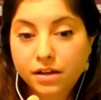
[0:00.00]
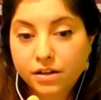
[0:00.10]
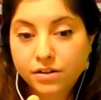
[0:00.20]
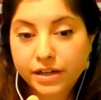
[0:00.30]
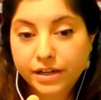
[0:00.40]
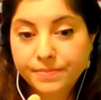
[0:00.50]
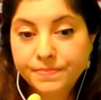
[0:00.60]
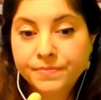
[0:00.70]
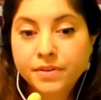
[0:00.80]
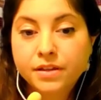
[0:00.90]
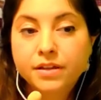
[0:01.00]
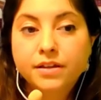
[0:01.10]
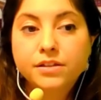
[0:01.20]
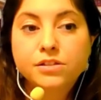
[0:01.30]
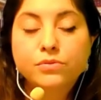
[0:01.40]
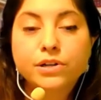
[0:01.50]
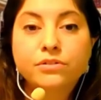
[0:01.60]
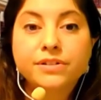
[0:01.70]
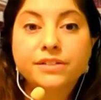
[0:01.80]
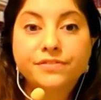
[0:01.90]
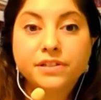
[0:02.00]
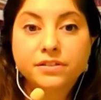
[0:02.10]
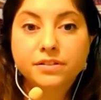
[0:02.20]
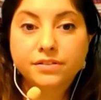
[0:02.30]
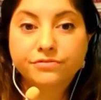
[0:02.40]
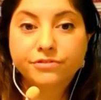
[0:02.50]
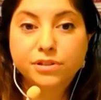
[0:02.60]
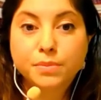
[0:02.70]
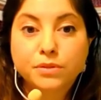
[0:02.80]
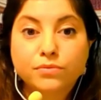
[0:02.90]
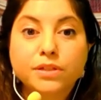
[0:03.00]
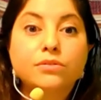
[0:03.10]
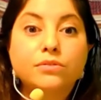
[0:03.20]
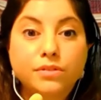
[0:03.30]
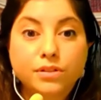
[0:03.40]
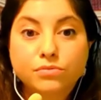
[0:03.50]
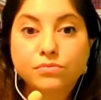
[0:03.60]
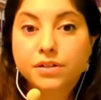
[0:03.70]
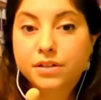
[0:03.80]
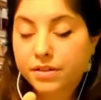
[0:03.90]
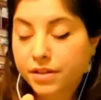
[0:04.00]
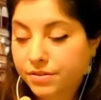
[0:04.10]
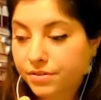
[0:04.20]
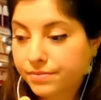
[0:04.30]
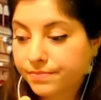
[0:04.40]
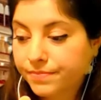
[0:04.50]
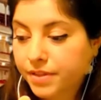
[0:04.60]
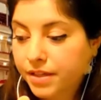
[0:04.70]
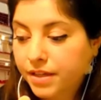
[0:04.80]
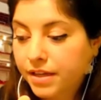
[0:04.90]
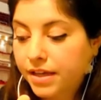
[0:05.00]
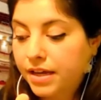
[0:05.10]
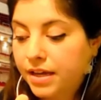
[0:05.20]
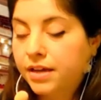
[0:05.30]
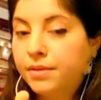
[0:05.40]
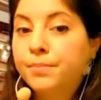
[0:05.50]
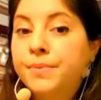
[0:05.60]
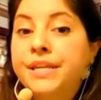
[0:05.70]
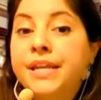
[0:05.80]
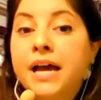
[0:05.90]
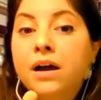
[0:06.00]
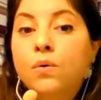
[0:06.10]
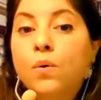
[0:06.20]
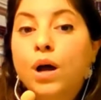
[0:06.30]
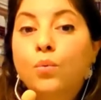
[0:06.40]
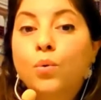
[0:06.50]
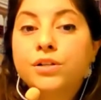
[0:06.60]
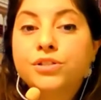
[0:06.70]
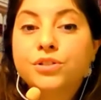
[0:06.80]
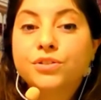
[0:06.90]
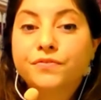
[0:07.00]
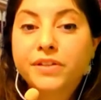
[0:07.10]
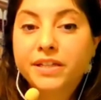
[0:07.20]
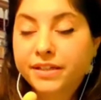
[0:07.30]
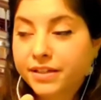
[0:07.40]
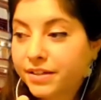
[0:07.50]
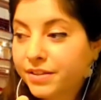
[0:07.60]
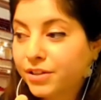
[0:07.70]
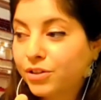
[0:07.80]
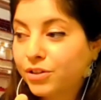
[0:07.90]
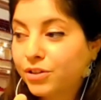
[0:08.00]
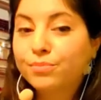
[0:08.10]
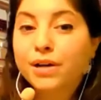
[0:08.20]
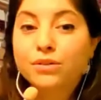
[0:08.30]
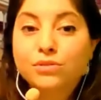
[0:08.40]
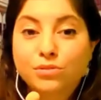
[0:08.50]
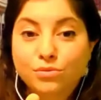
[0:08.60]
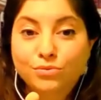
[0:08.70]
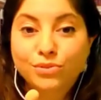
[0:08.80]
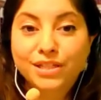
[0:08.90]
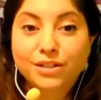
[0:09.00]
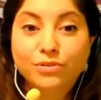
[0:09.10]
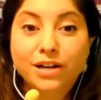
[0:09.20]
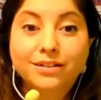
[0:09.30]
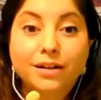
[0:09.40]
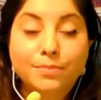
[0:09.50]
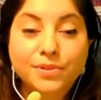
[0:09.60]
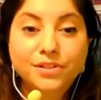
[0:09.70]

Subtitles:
Okay. So we already feel the difference between this one and the other. Now I want you to think that you're about to really crack up.